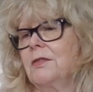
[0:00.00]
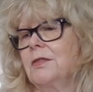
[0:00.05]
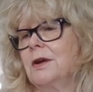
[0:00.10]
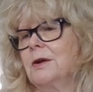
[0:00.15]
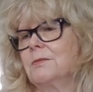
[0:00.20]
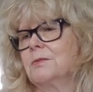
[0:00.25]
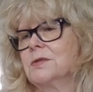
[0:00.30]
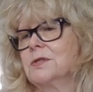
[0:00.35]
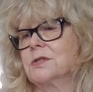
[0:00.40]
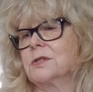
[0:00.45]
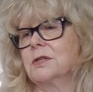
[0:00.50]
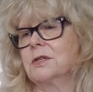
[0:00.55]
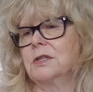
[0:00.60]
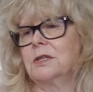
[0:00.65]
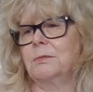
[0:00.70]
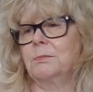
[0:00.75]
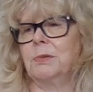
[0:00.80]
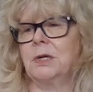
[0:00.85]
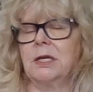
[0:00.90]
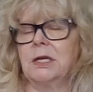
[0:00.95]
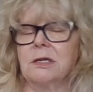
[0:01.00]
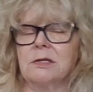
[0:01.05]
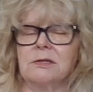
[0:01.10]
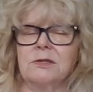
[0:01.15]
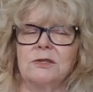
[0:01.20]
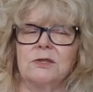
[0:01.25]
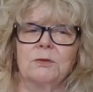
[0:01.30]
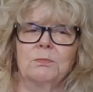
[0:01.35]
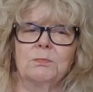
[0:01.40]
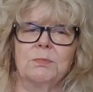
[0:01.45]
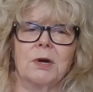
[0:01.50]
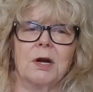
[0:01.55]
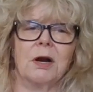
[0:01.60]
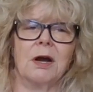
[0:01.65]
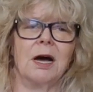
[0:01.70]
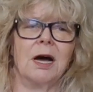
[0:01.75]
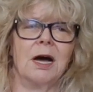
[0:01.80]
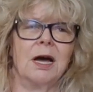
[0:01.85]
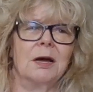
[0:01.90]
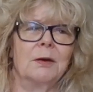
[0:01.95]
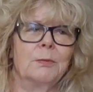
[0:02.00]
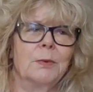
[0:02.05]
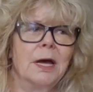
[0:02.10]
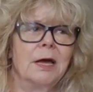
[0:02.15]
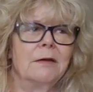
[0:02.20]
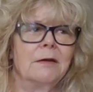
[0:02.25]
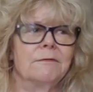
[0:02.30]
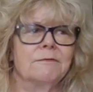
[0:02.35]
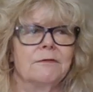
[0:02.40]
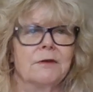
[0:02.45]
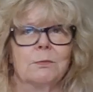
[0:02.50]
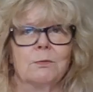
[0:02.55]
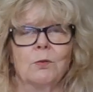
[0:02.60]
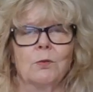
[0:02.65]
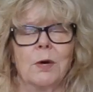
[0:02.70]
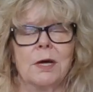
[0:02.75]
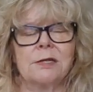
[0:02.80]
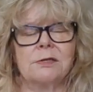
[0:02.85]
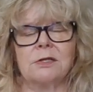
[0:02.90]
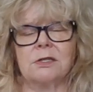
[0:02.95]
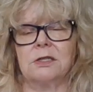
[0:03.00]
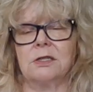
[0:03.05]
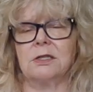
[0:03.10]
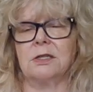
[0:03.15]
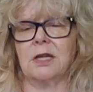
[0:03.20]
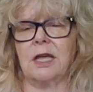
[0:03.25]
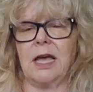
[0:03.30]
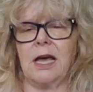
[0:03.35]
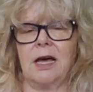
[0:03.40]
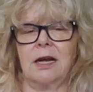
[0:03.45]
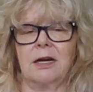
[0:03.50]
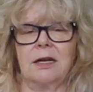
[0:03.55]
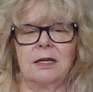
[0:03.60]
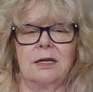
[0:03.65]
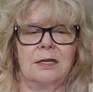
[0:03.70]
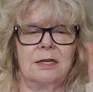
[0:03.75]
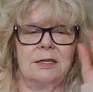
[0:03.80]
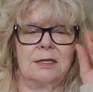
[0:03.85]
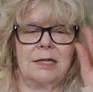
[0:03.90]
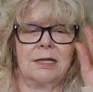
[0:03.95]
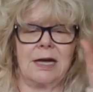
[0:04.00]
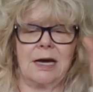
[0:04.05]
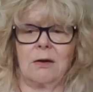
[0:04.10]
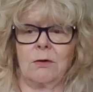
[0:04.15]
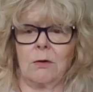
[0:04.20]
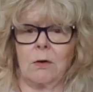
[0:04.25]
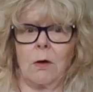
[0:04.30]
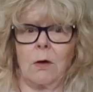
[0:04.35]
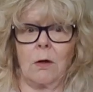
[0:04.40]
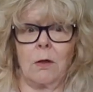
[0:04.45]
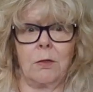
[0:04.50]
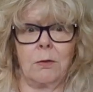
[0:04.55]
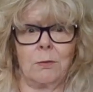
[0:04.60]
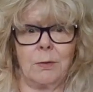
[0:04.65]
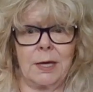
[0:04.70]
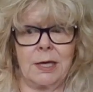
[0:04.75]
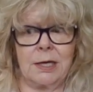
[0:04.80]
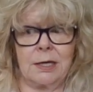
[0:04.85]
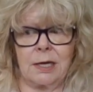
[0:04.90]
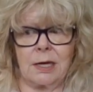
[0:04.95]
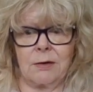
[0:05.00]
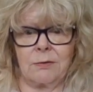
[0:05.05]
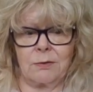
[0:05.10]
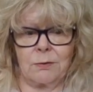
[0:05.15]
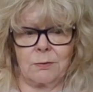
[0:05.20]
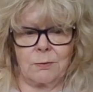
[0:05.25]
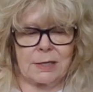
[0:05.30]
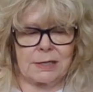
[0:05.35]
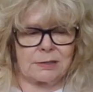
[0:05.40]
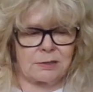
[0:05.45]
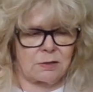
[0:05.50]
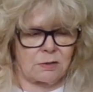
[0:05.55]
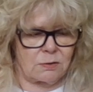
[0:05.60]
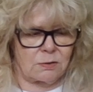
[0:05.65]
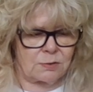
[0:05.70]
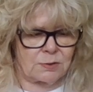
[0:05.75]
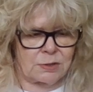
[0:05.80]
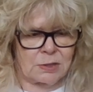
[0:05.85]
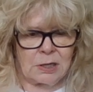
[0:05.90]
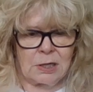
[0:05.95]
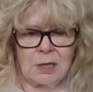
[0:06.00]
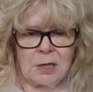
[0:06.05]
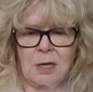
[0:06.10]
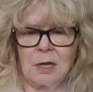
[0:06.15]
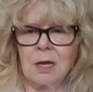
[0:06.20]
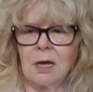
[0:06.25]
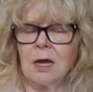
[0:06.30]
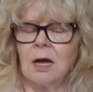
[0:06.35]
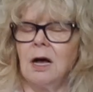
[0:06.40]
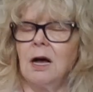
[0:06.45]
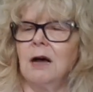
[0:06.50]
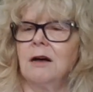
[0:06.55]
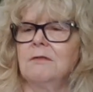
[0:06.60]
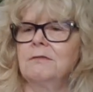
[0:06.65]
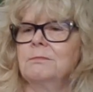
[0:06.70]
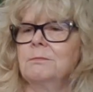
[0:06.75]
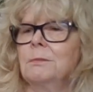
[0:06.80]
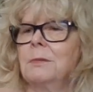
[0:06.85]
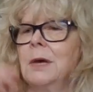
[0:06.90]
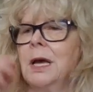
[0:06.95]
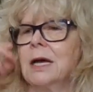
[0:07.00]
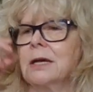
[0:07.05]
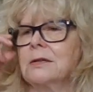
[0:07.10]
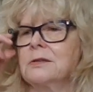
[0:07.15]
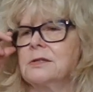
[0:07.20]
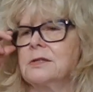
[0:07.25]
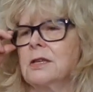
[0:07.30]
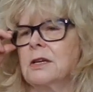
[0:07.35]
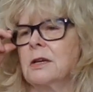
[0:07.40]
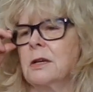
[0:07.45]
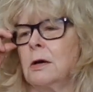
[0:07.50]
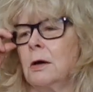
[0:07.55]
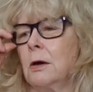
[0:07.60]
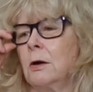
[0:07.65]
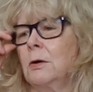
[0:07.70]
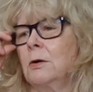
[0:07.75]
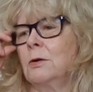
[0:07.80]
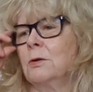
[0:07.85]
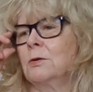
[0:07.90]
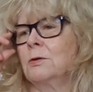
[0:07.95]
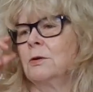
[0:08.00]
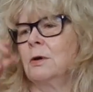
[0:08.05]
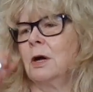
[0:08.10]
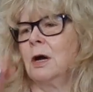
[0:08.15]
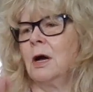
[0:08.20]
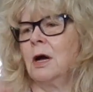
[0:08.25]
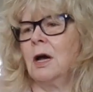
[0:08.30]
There was going to be a superhighway from Western Canada down all the way down the west coast of Mexico,